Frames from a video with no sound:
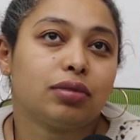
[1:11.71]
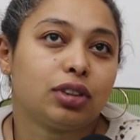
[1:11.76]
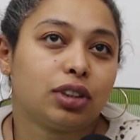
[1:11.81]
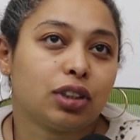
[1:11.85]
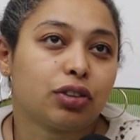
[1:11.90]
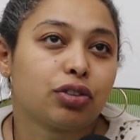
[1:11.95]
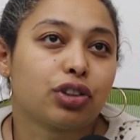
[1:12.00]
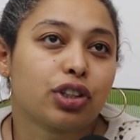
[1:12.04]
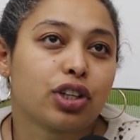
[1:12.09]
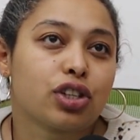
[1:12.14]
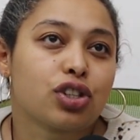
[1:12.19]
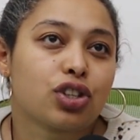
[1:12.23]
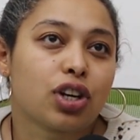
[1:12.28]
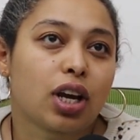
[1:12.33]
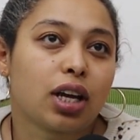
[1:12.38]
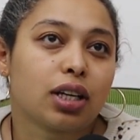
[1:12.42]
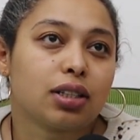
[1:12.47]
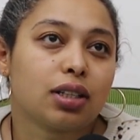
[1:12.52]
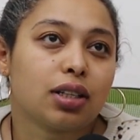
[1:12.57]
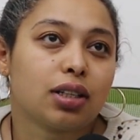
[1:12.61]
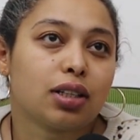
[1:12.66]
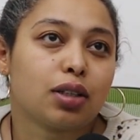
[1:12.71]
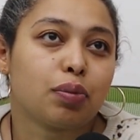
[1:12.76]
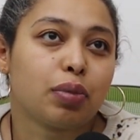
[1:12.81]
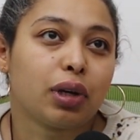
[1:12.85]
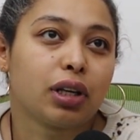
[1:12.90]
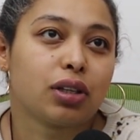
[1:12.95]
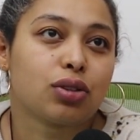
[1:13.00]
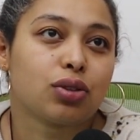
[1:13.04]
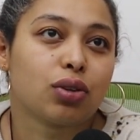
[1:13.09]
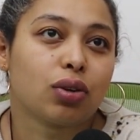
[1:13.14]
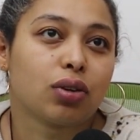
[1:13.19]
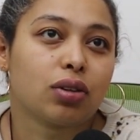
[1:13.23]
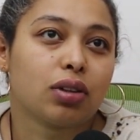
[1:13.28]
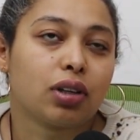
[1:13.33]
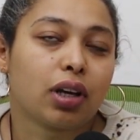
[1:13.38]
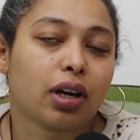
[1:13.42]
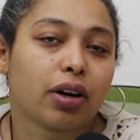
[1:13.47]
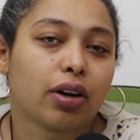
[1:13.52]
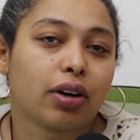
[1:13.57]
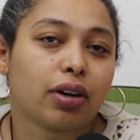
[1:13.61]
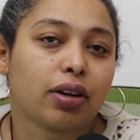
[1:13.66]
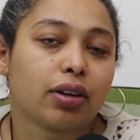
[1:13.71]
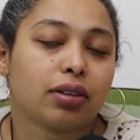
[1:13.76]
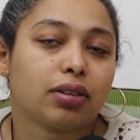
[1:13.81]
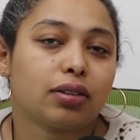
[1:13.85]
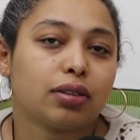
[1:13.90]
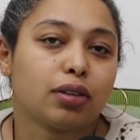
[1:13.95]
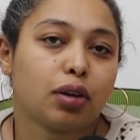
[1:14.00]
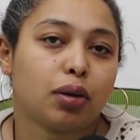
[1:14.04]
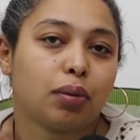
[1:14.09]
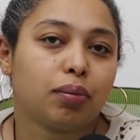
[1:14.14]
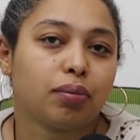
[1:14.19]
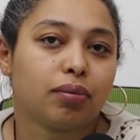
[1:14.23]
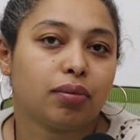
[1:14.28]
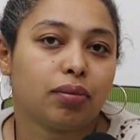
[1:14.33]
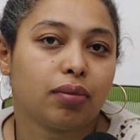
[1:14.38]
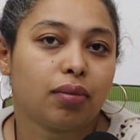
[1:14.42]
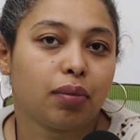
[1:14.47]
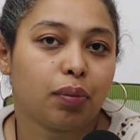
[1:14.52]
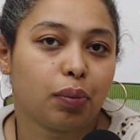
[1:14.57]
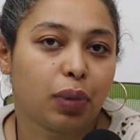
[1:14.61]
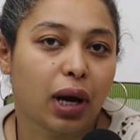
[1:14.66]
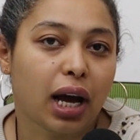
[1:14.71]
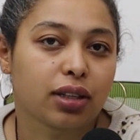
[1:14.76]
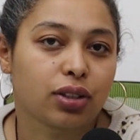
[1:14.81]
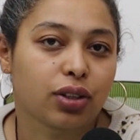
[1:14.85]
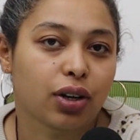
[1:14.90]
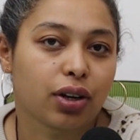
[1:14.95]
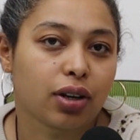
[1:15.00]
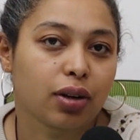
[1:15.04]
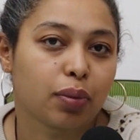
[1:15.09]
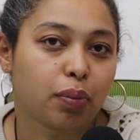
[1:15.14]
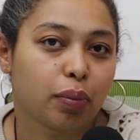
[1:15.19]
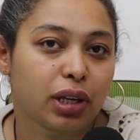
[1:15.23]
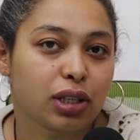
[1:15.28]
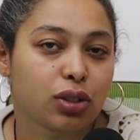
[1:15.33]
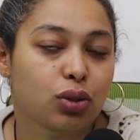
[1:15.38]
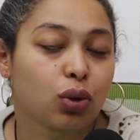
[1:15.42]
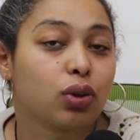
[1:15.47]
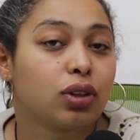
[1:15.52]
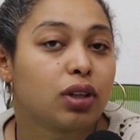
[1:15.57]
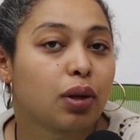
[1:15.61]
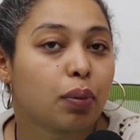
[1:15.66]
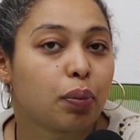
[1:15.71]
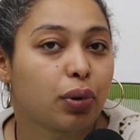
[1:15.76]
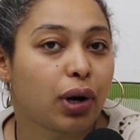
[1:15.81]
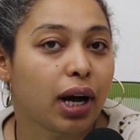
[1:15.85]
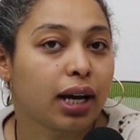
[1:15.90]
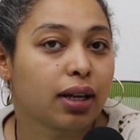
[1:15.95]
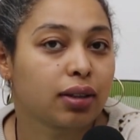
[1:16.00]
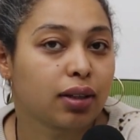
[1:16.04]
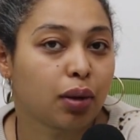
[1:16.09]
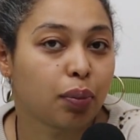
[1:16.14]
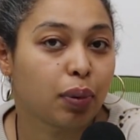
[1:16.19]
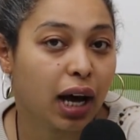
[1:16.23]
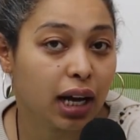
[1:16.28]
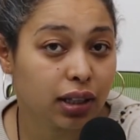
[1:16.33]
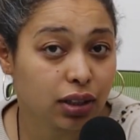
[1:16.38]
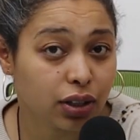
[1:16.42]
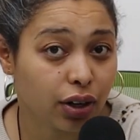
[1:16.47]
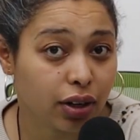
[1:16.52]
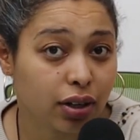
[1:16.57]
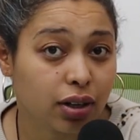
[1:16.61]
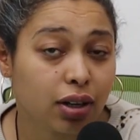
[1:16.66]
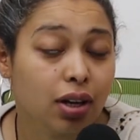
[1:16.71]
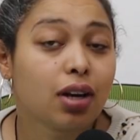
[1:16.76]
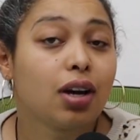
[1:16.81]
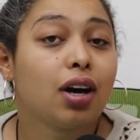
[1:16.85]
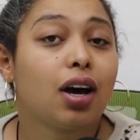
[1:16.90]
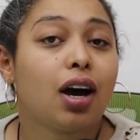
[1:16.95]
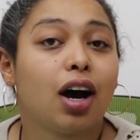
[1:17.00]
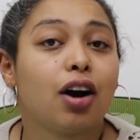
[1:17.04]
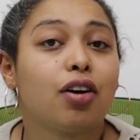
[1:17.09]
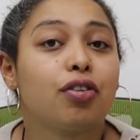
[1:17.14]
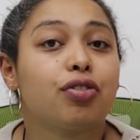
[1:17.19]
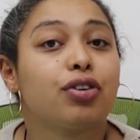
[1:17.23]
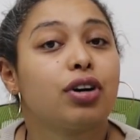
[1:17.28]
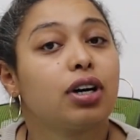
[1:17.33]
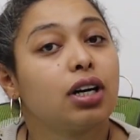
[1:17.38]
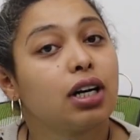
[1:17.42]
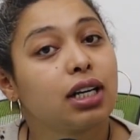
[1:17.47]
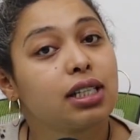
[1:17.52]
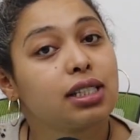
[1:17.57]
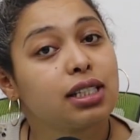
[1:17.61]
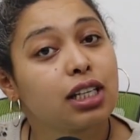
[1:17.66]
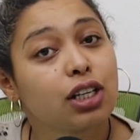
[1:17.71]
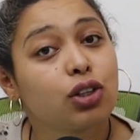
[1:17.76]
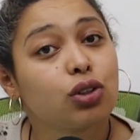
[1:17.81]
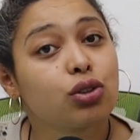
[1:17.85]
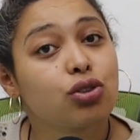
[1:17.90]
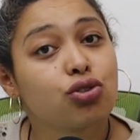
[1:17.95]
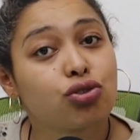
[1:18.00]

differentiated based on their pattern, based on the pattern of a single